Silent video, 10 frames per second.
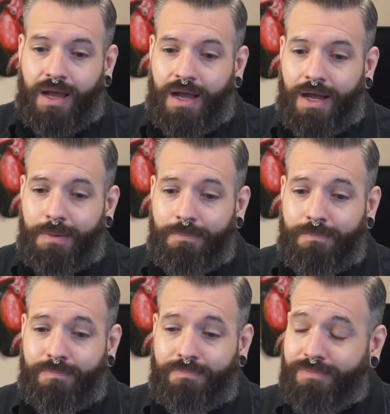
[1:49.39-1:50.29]

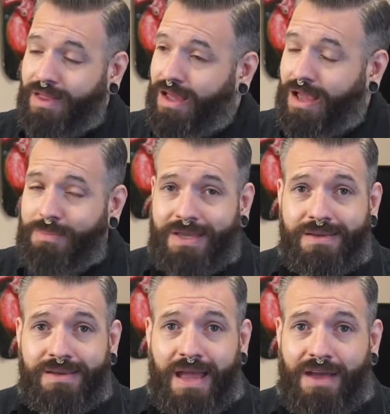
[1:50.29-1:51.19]

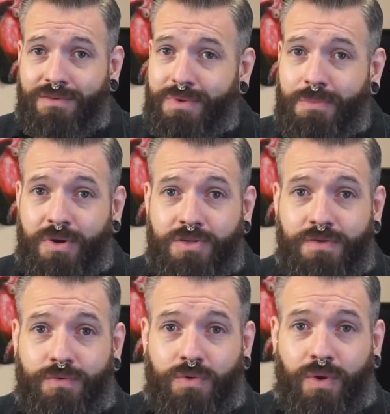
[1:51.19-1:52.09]
Having been a
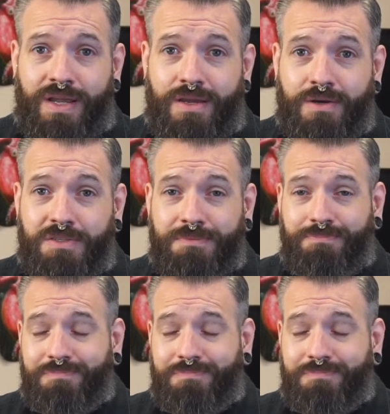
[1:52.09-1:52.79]
piercer for 20 years,